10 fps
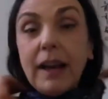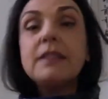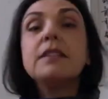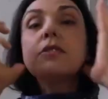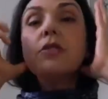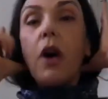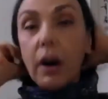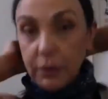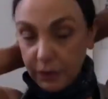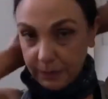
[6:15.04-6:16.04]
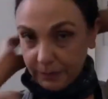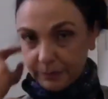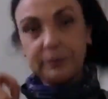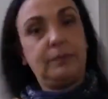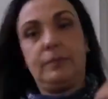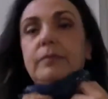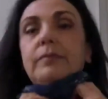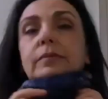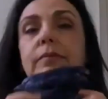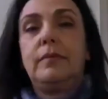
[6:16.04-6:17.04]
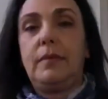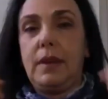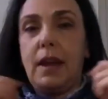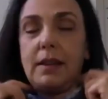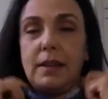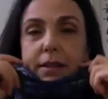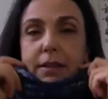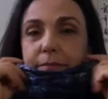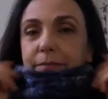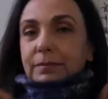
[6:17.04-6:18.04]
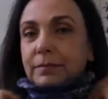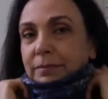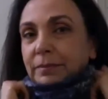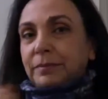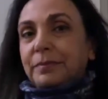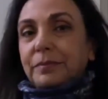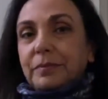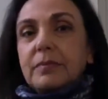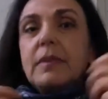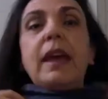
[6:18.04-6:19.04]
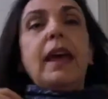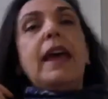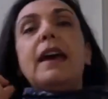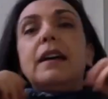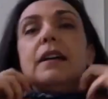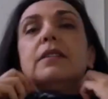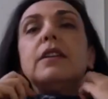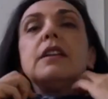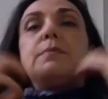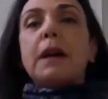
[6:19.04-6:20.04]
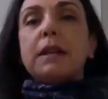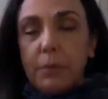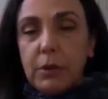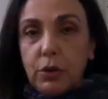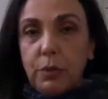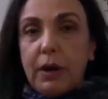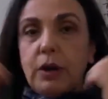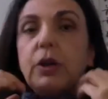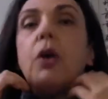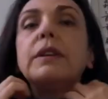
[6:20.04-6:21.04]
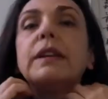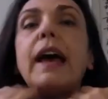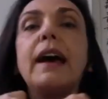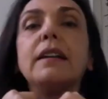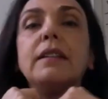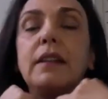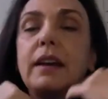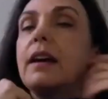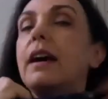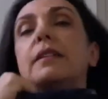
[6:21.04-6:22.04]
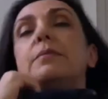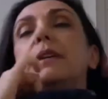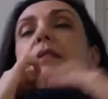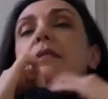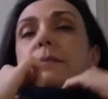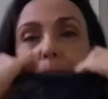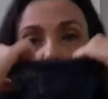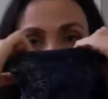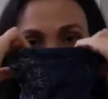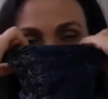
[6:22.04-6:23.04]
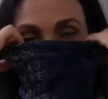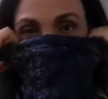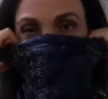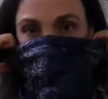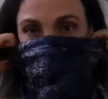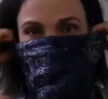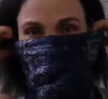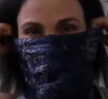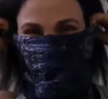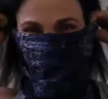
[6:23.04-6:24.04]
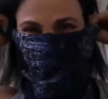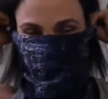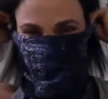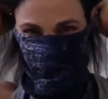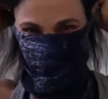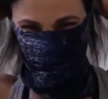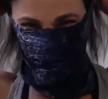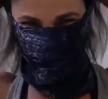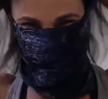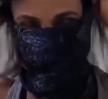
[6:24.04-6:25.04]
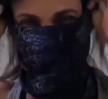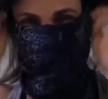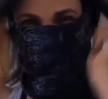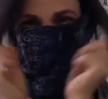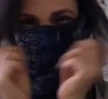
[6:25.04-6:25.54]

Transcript: as a scarf, like this. And it's possible to wear it on the head, like a headpiece. But as a bandana, I usually